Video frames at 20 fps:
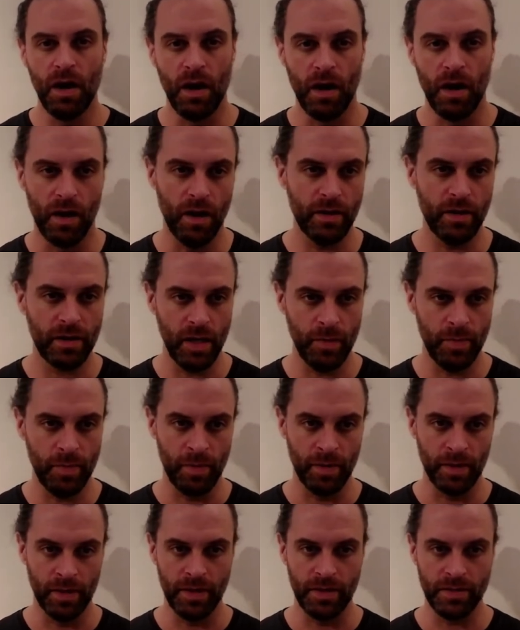our
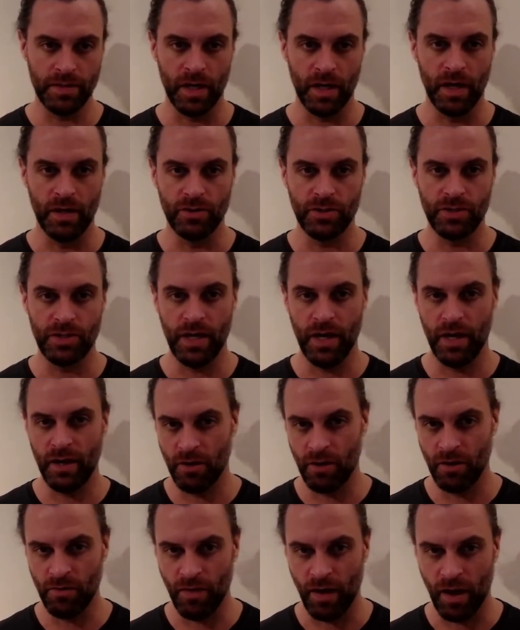capabilities to understand
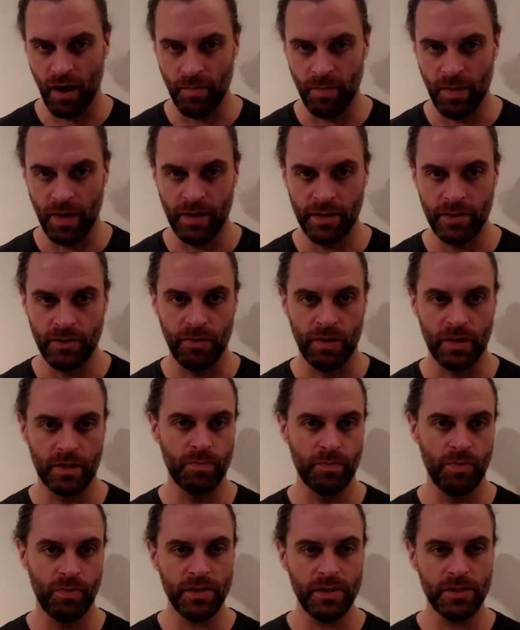our environment and to
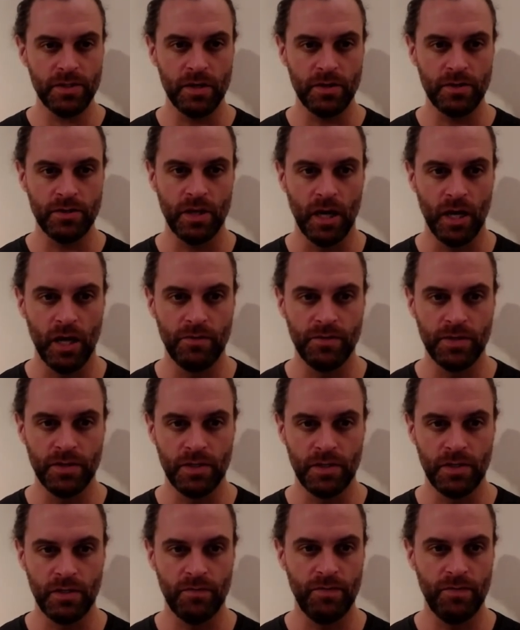express ourselves
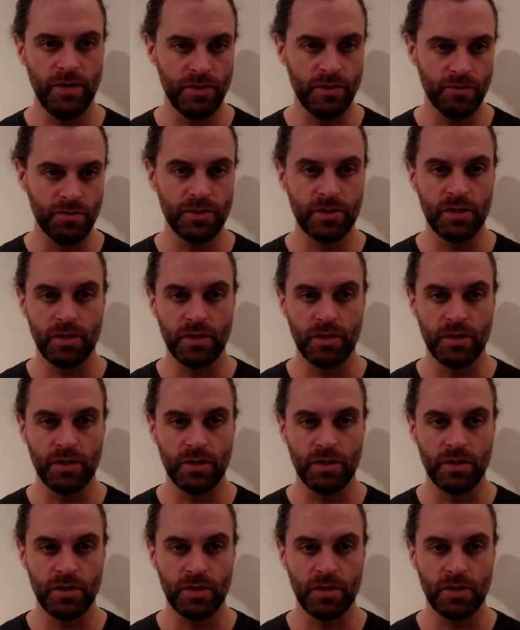as individuals,